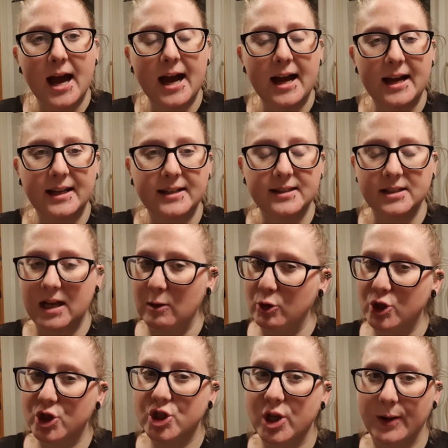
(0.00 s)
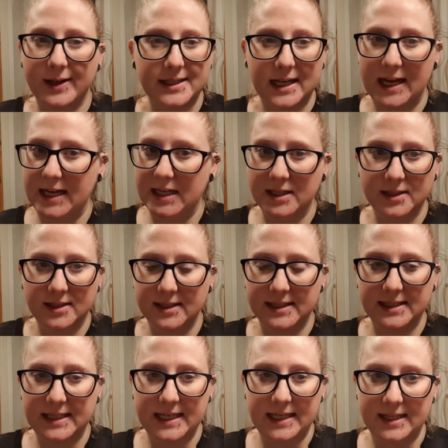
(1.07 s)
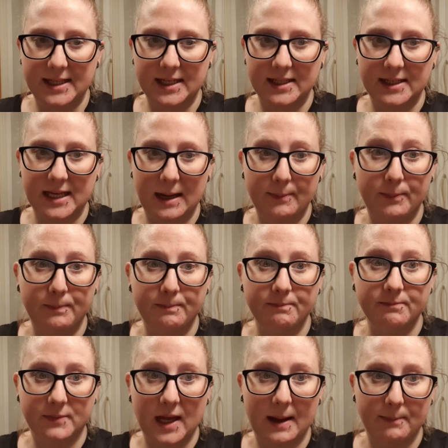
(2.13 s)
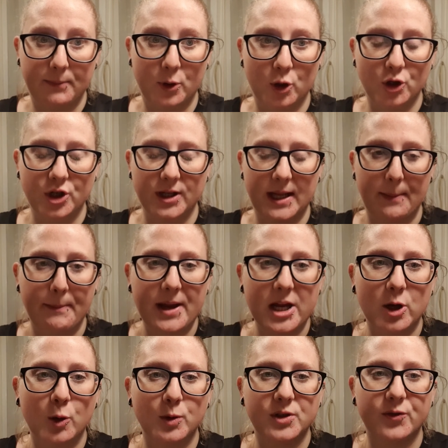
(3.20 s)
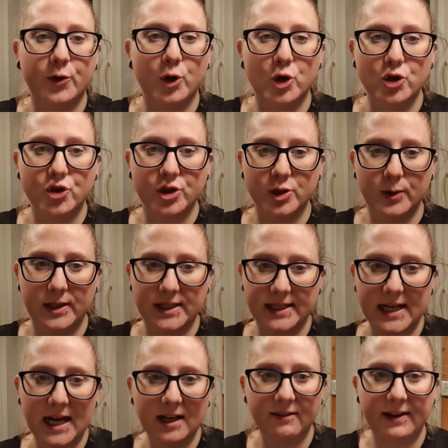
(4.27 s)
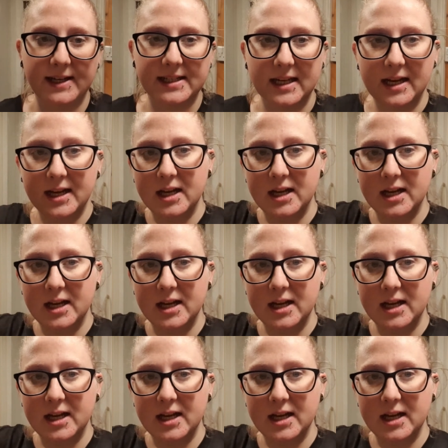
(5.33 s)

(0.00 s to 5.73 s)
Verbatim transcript: And I was so excited to see that that that portion, that meal was 420 calories.